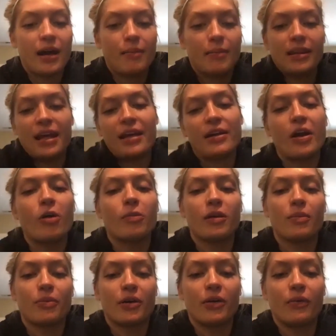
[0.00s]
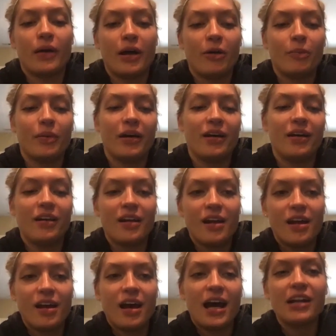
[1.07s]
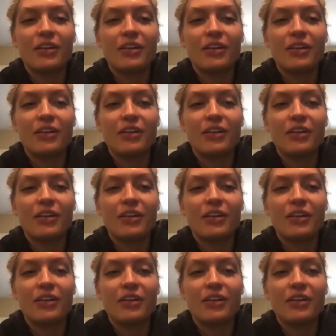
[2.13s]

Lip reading: I mean, they know me pretty well, but I